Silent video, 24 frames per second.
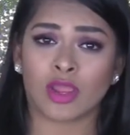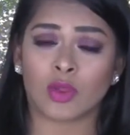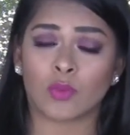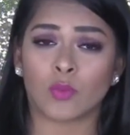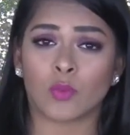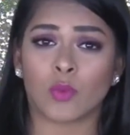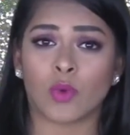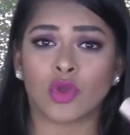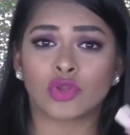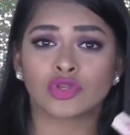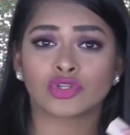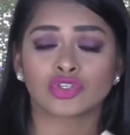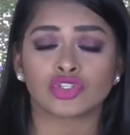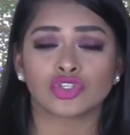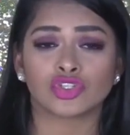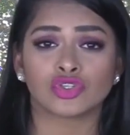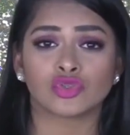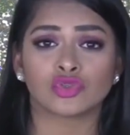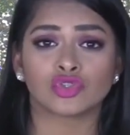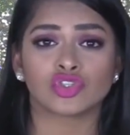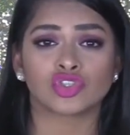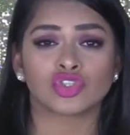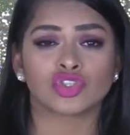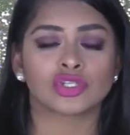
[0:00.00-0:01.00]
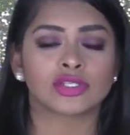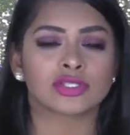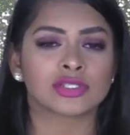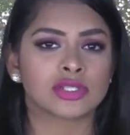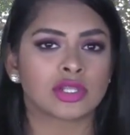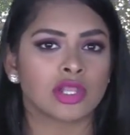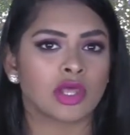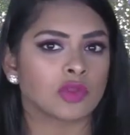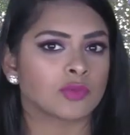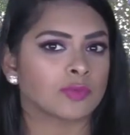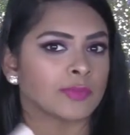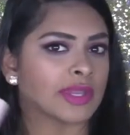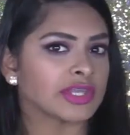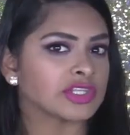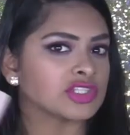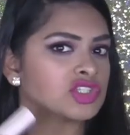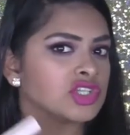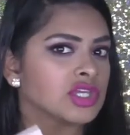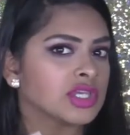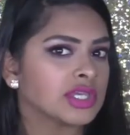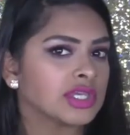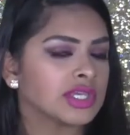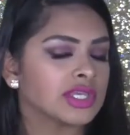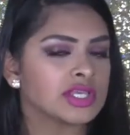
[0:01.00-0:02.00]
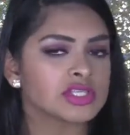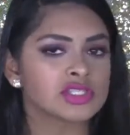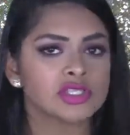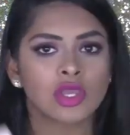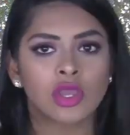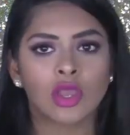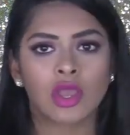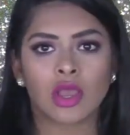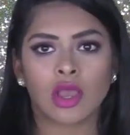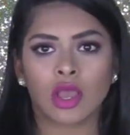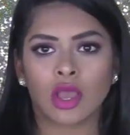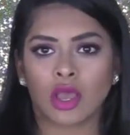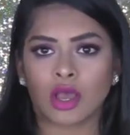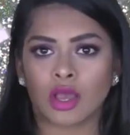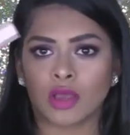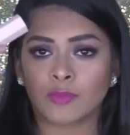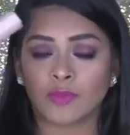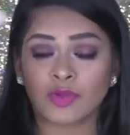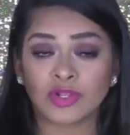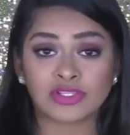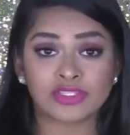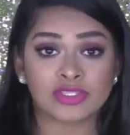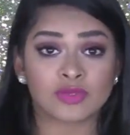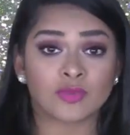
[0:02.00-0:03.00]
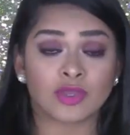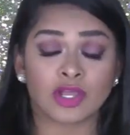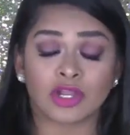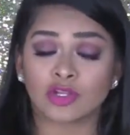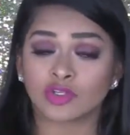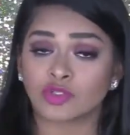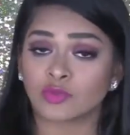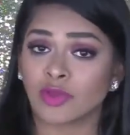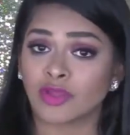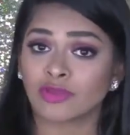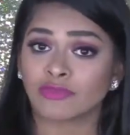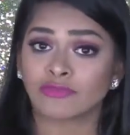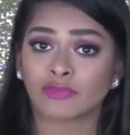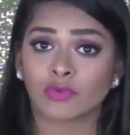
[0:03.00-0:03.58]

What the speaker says: I want to chisel out my cheeks, bring some color to my